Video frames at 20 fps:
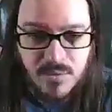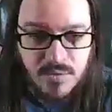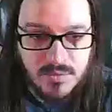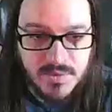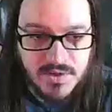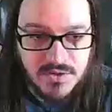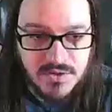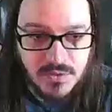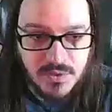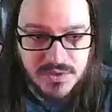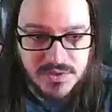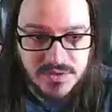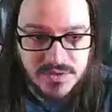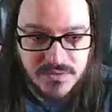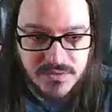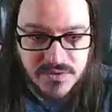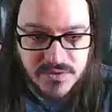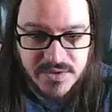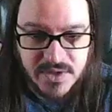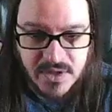of my choices
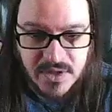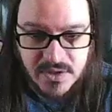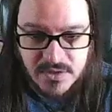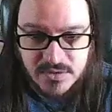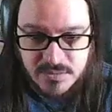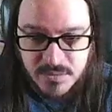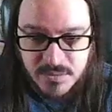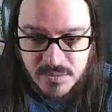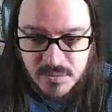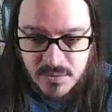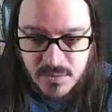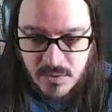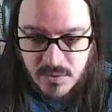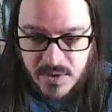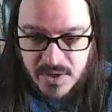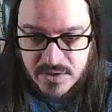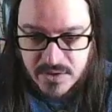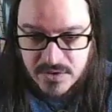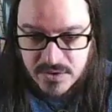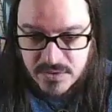for Thanos, but we'll go
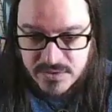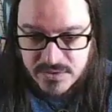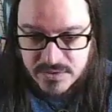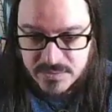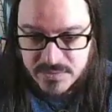ahead and use him.